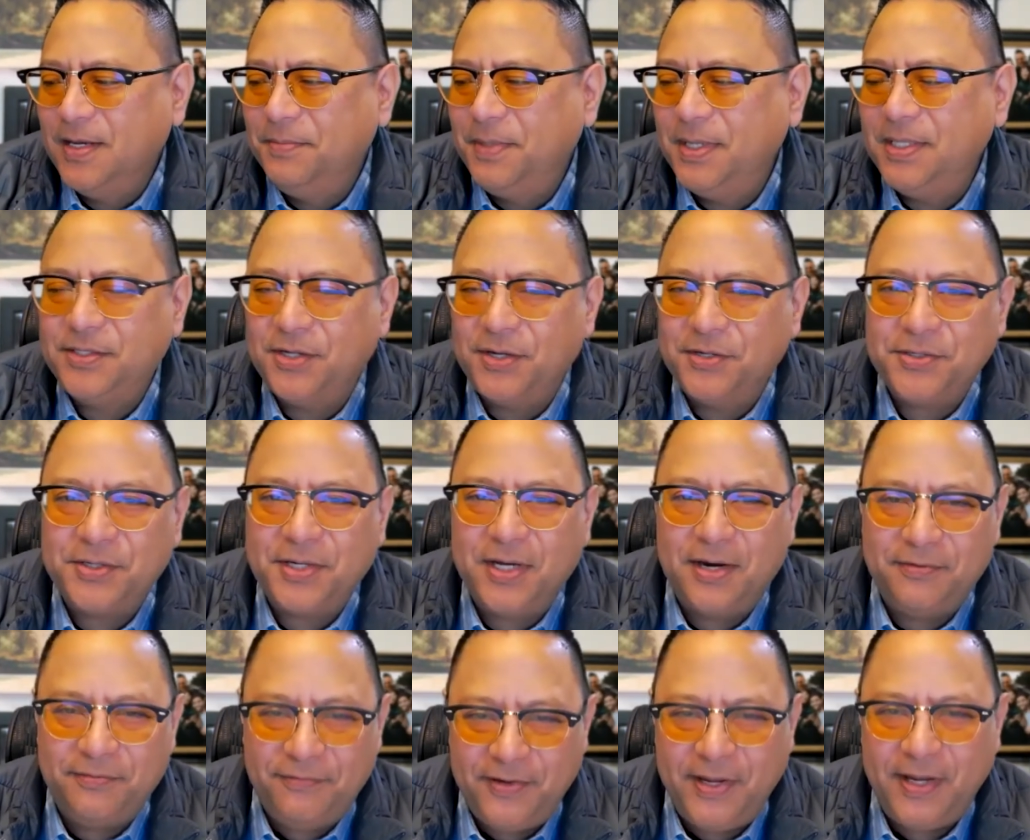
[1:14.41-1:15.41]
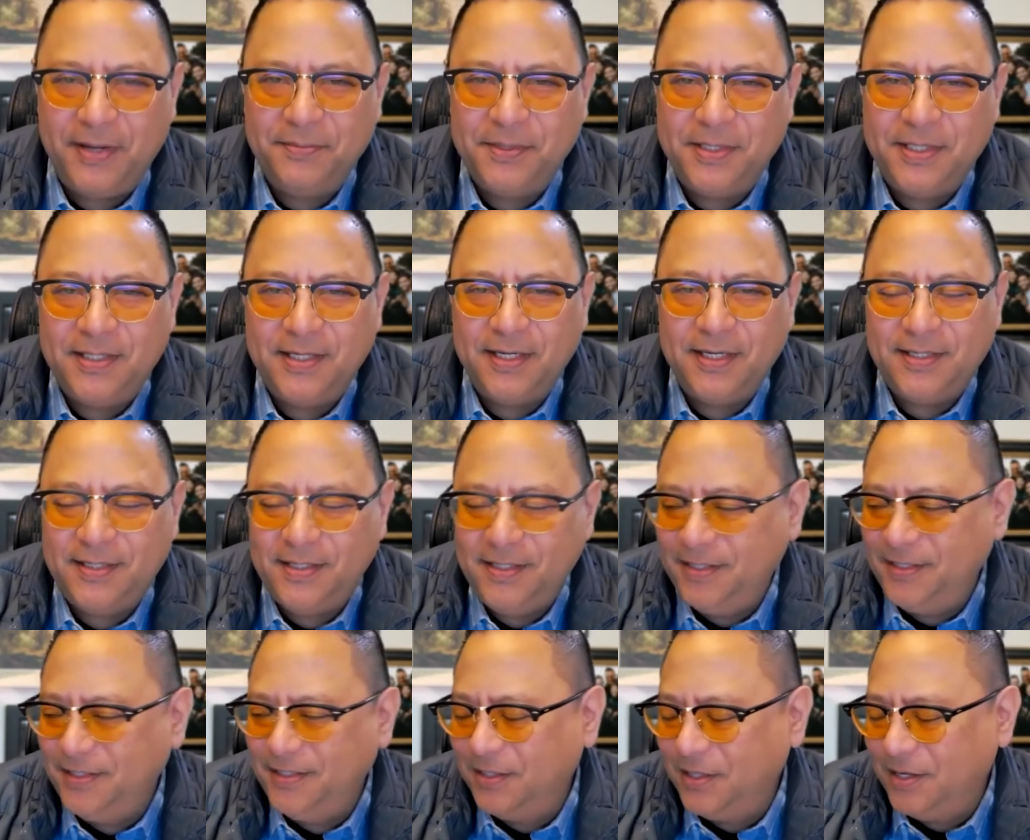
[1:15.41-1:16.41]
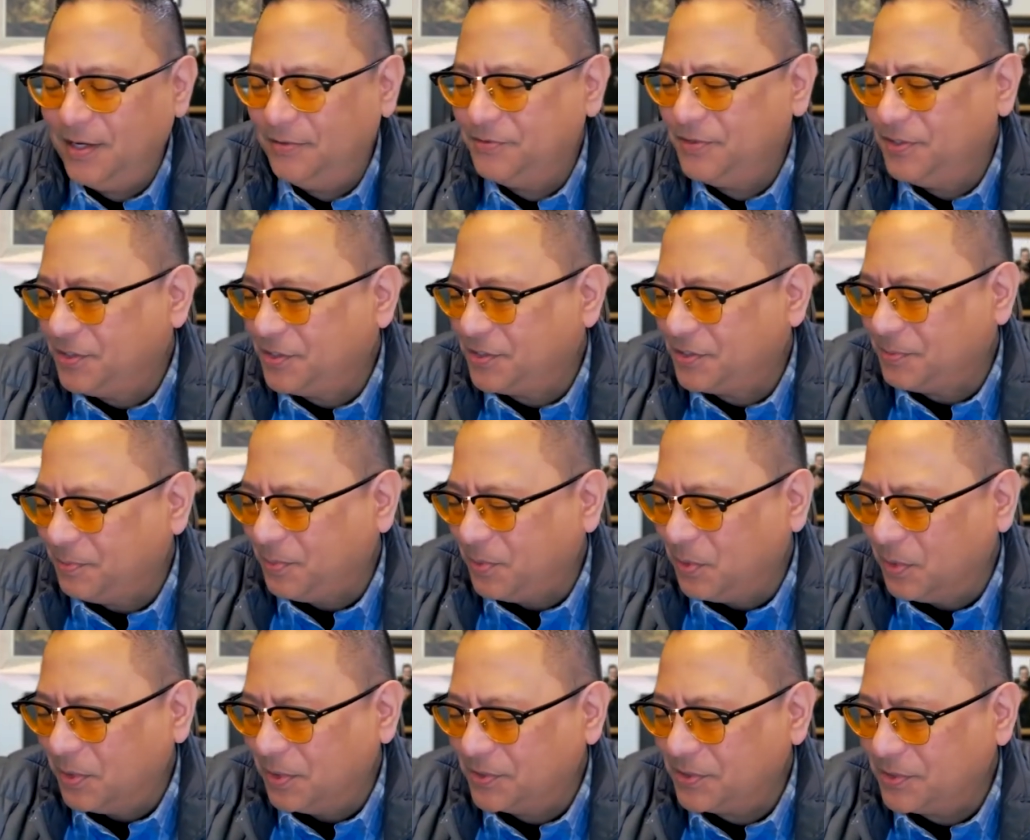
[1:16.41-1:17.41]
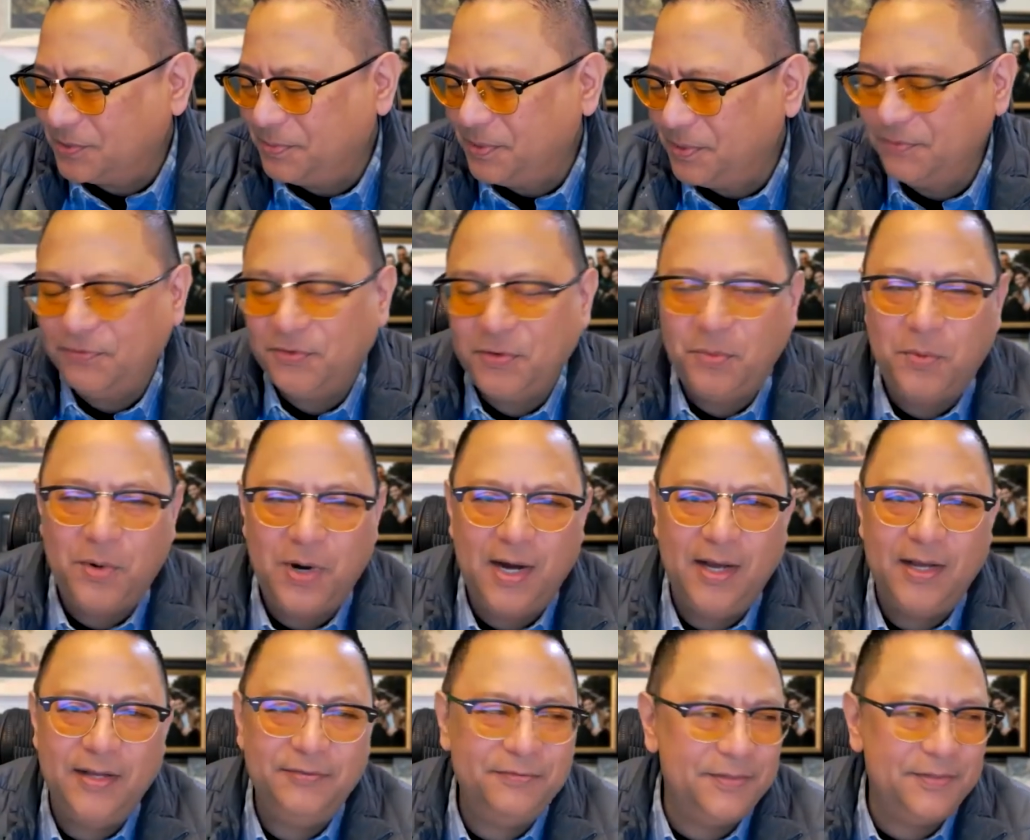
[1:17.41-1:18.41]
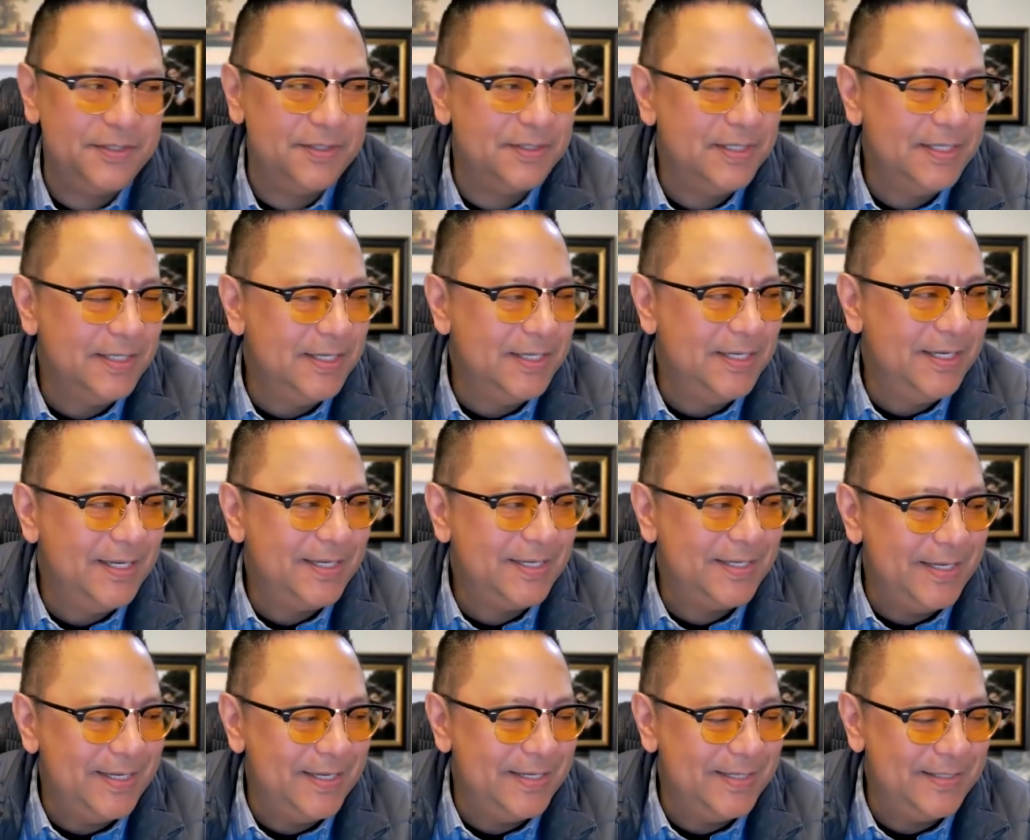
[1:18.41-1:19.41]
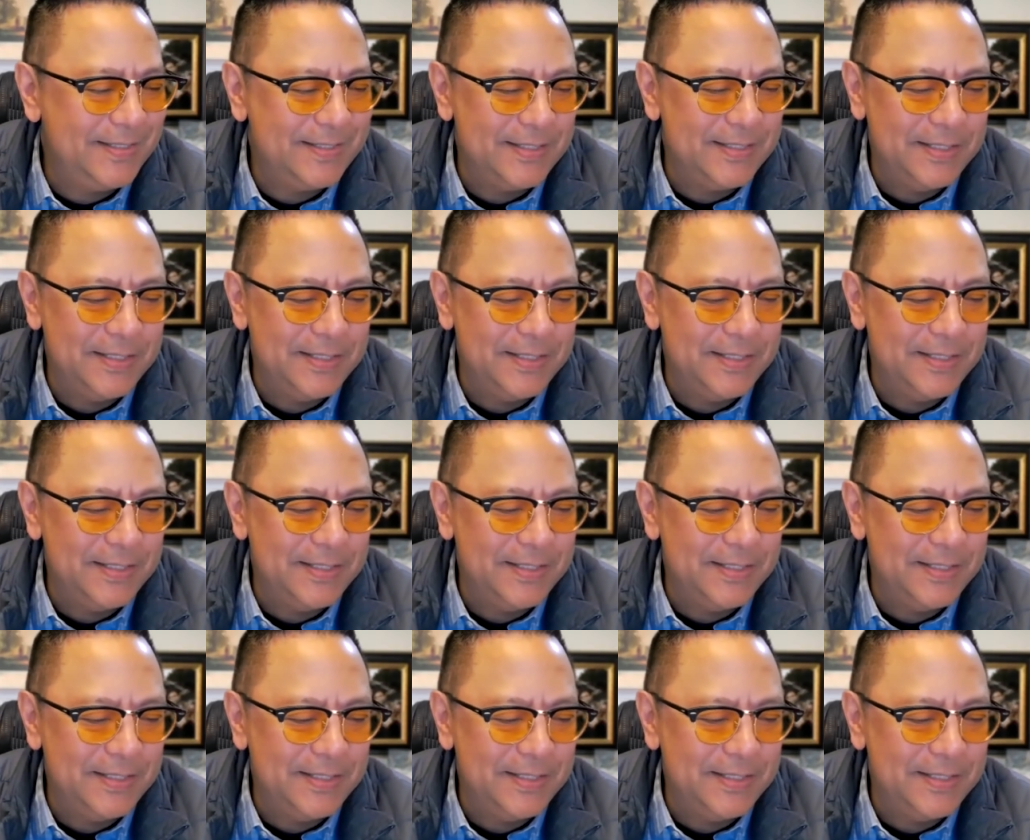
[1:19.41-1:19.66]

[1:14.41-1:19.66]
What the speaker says: but he's also got a family that he loves and supports, a beautiful wife and kids.